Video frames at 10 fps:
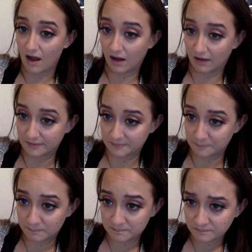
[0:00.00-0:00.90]

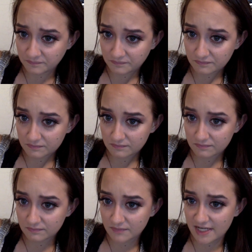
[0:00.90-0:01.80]
Um
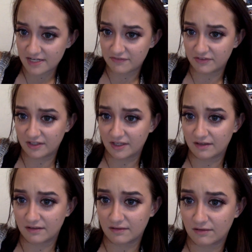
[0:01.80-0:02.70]
I
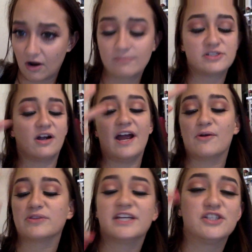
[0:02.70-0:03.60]
definitely I'm sorry. I
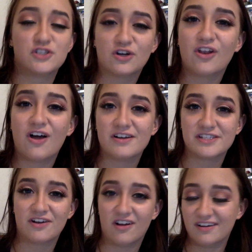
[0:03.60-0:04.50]
don't think it's your
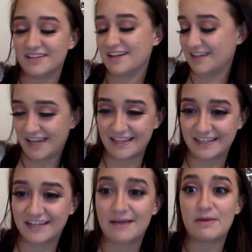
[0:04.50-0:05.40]
loss at all. I
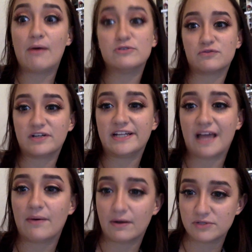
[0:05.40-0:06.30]
think um, I was reading
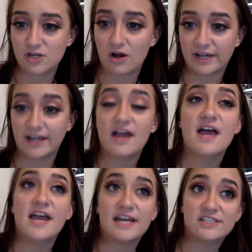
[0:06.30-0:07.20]
that when I was talking.
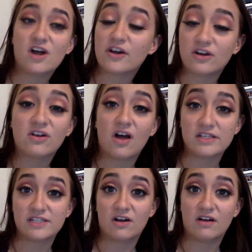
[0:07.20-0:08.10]
It's not your
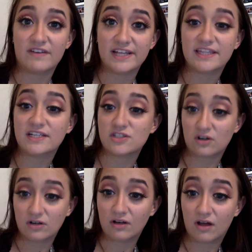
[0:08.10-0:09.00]
loss at all. If anything, it's
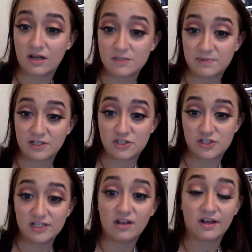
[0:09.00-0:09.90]
her loss because
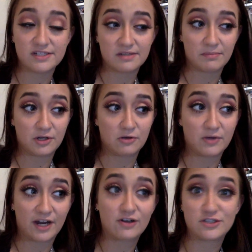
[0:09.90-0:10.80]
she lost somebody who
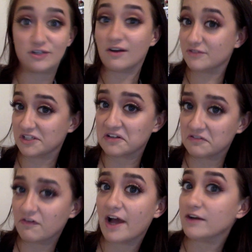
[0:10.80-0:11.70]
cares enough to
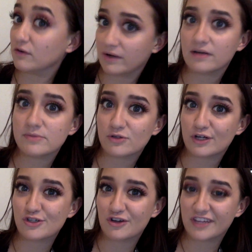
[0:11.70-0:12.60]
confide in a random
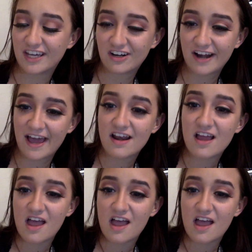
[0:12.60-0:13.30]
stranger on the internet.